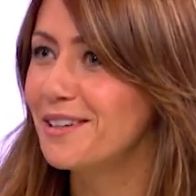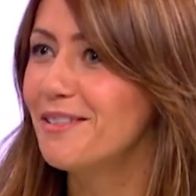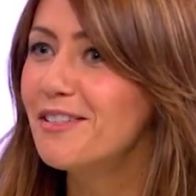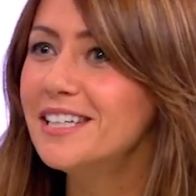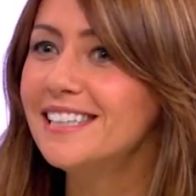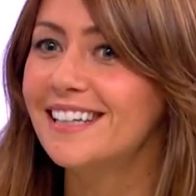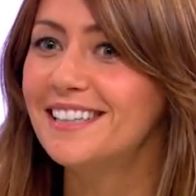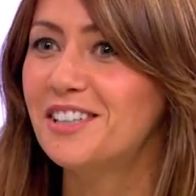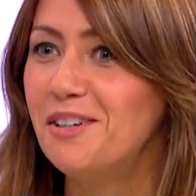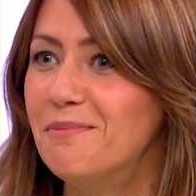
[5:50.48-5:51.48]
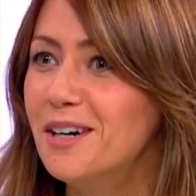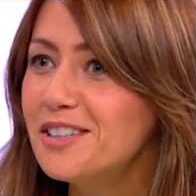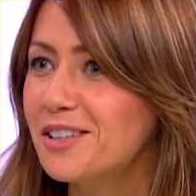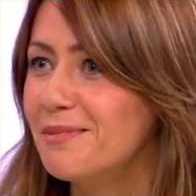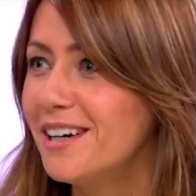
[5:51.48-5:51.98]
Oh. I've already said too
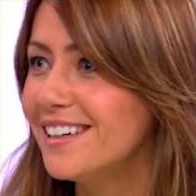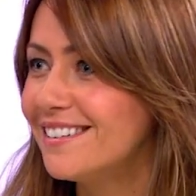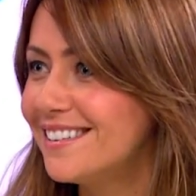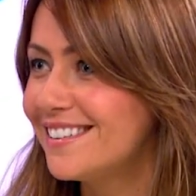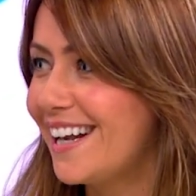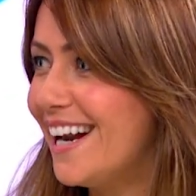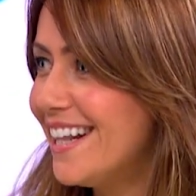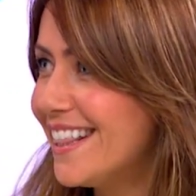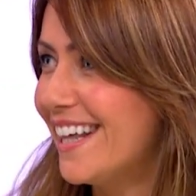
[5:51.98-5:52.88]
much. I'm not allowed to say anything.